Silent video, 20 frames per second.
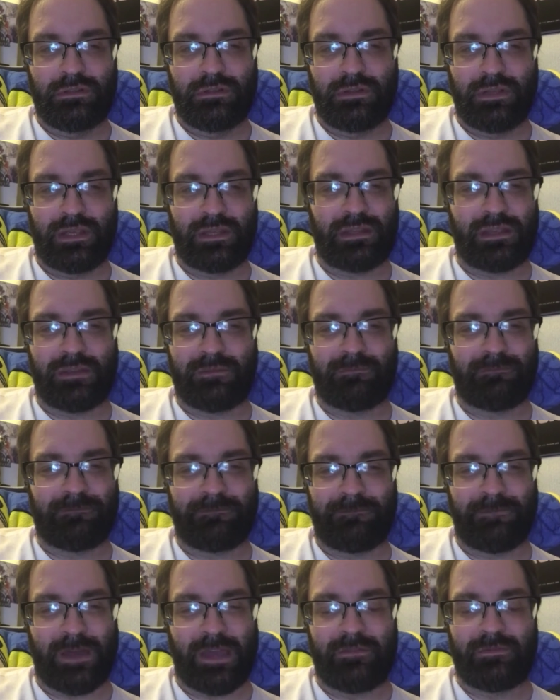It had like
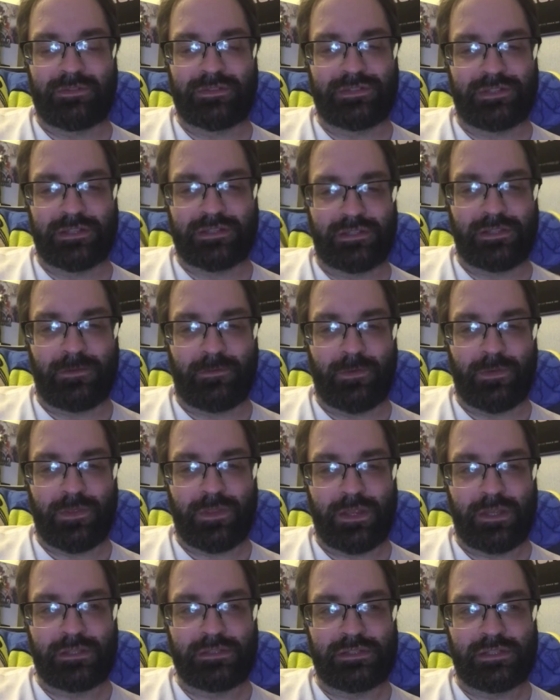5 or 6 different
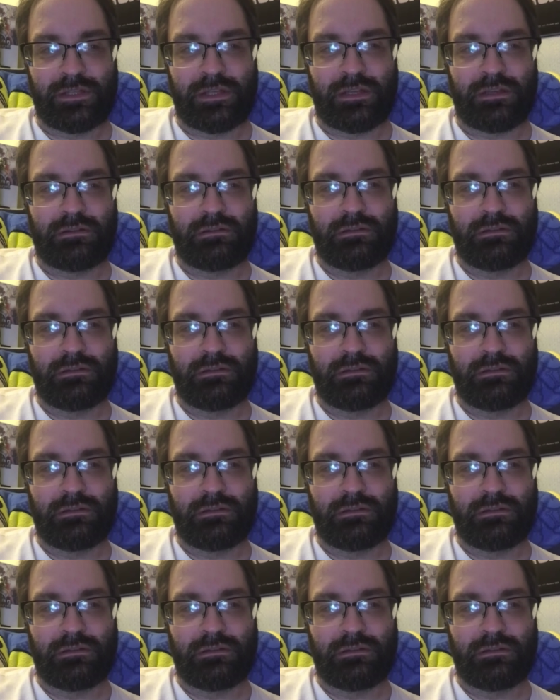things in it.